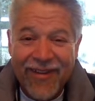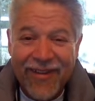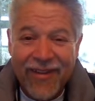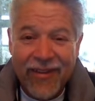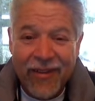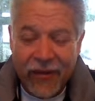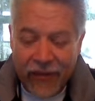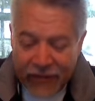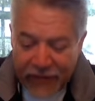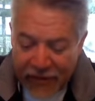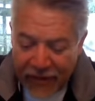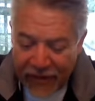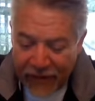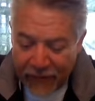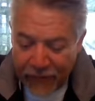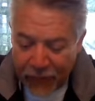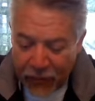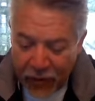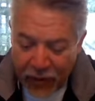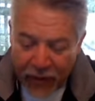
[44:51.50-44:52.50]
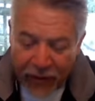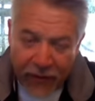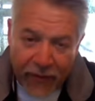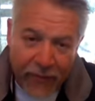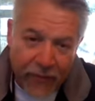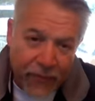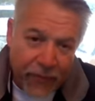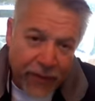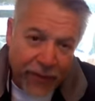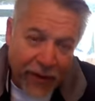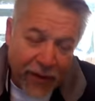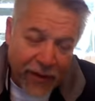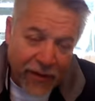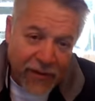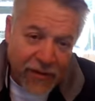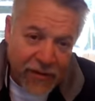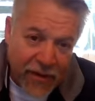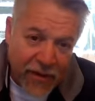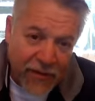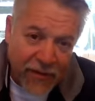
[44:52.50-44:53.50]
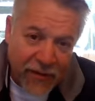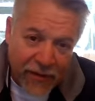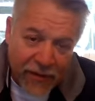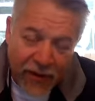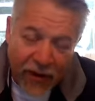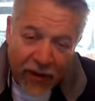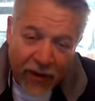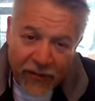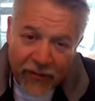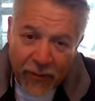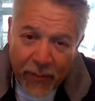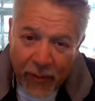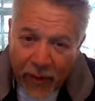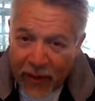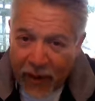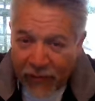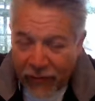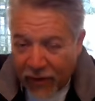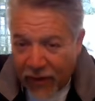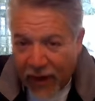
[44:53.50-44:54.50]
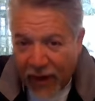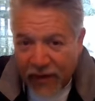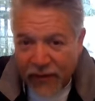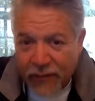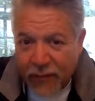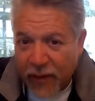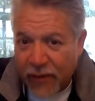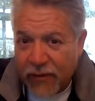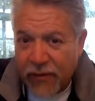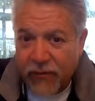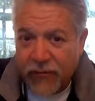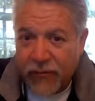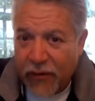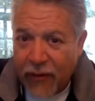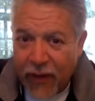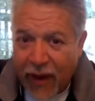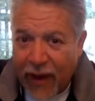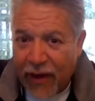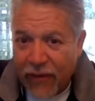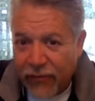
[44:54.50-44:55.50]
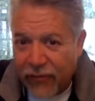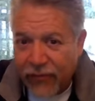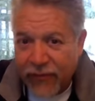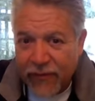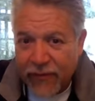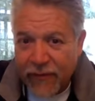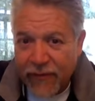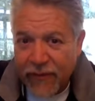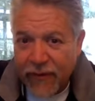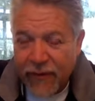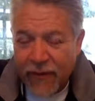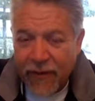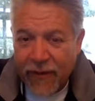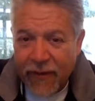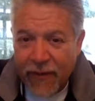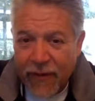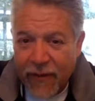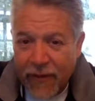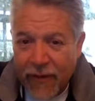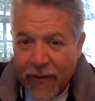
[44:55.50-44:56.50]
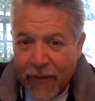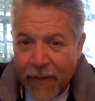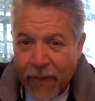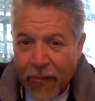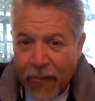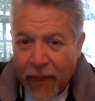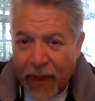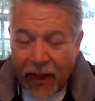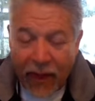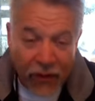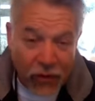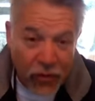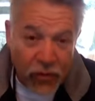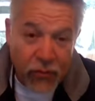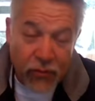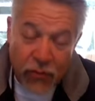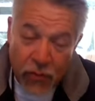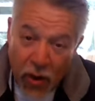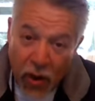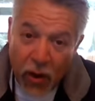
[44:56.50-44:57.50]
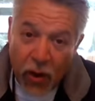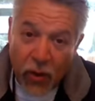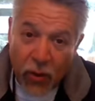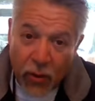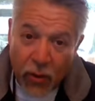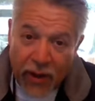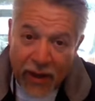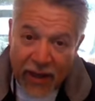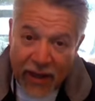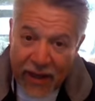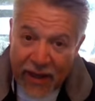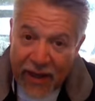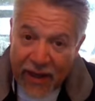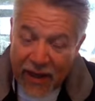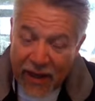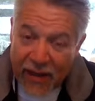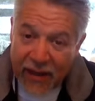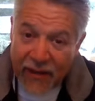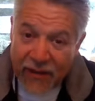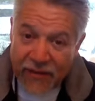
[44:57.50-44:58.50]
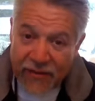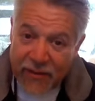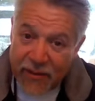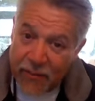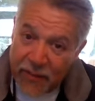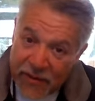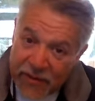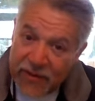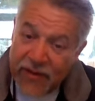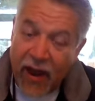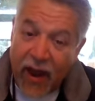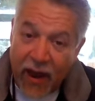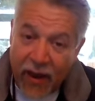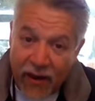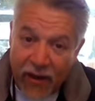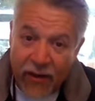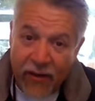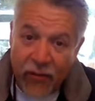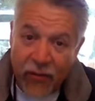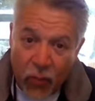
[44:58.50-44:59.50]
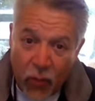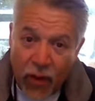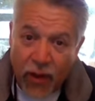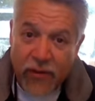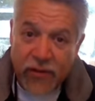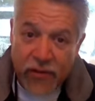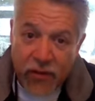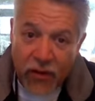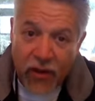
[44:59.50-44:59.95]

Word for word: you see, look, Jesus cares about every aspect of your life. And you know he is the Messiah, one to